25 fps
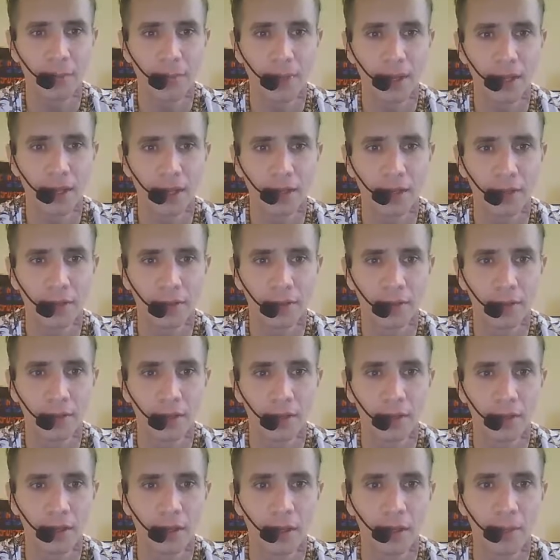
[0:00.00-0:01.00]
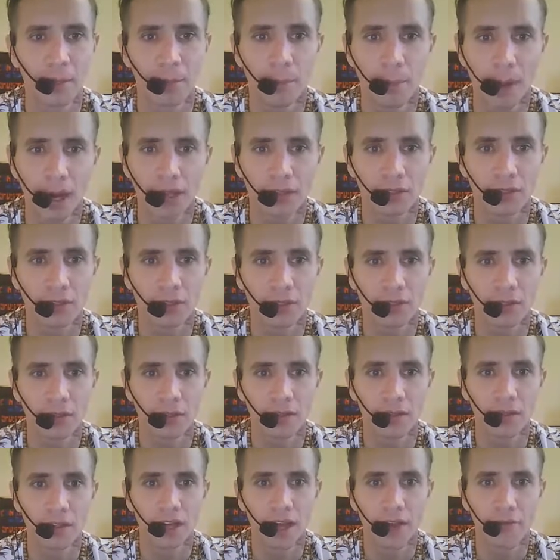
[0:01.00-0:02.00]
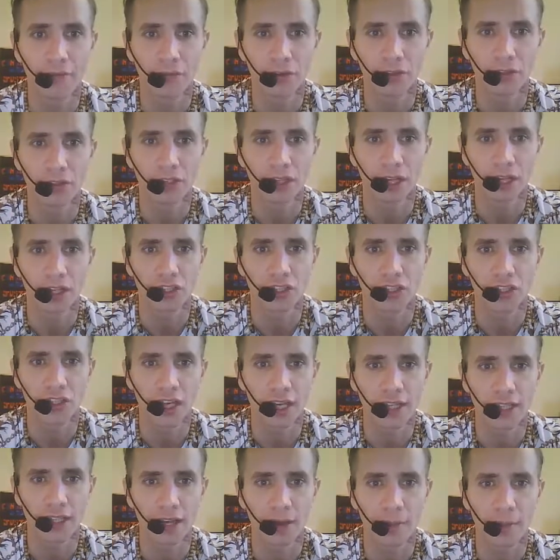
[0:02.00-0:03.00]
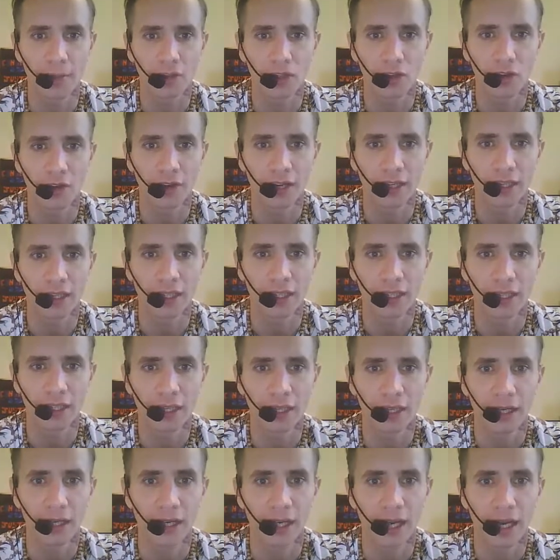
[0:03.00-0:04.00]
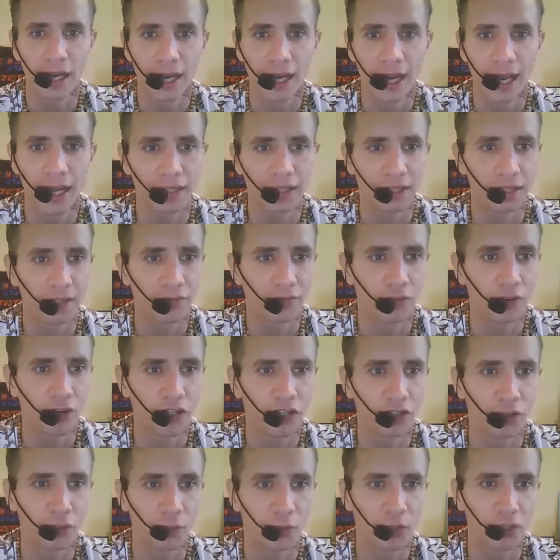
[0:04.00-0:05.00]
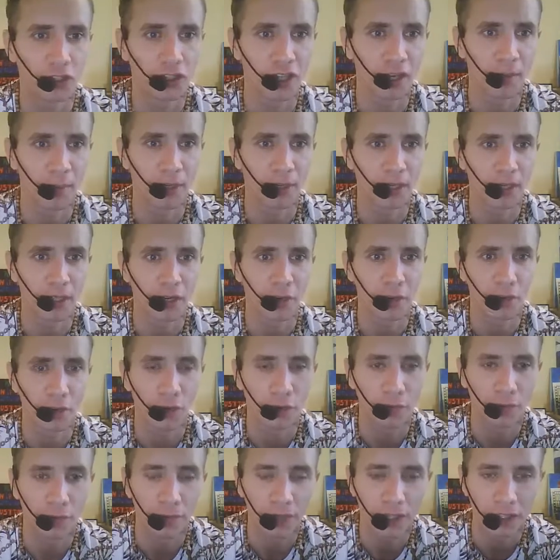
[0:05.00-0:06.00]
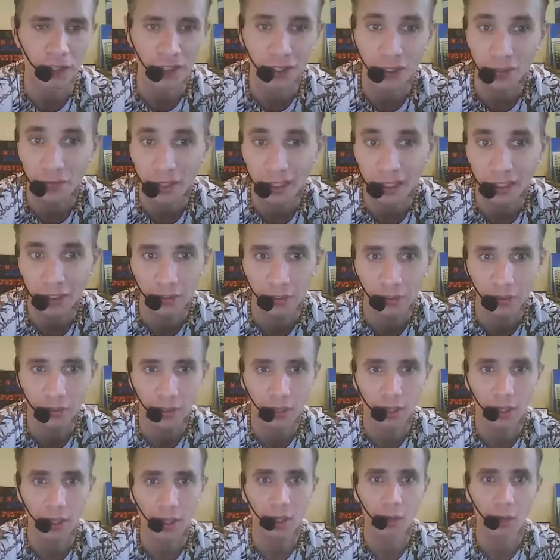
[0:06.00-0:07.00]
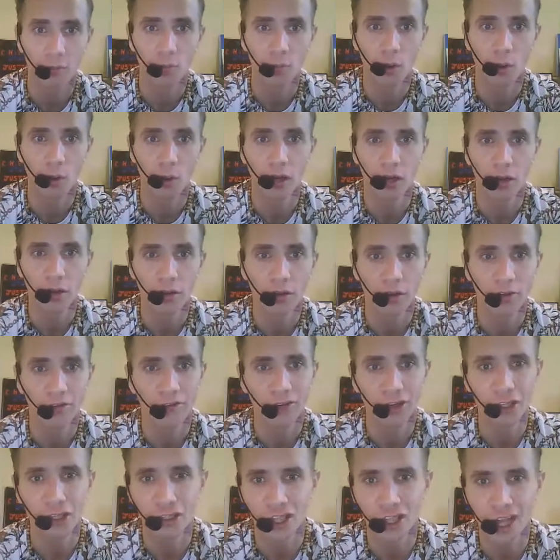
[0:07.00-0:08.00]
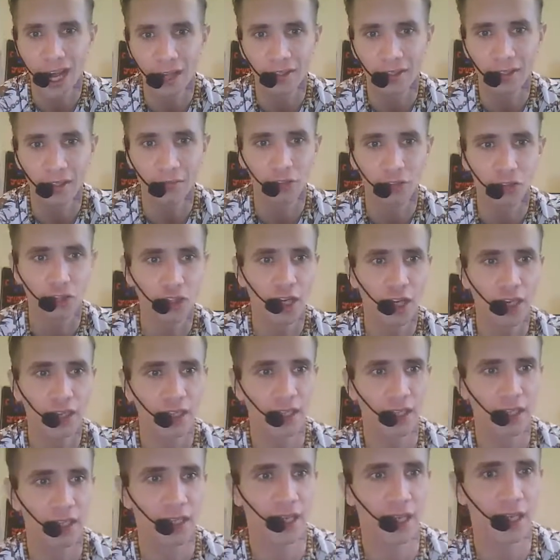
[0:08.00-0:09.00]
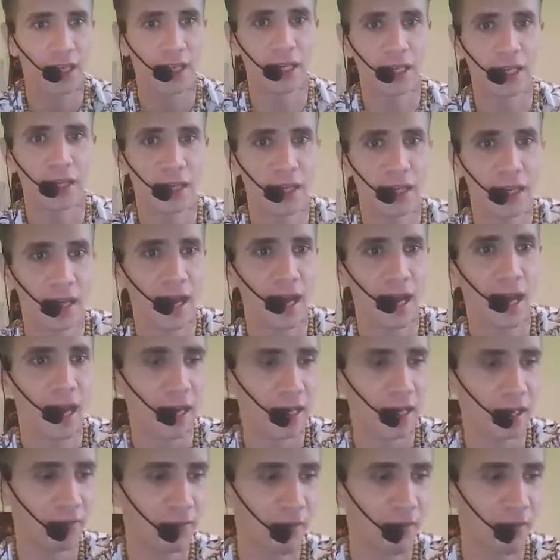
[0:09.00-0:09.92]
mayor, but the efforts are set up a directly elected regional assembly in the northeast of England were resoundingly rejected in a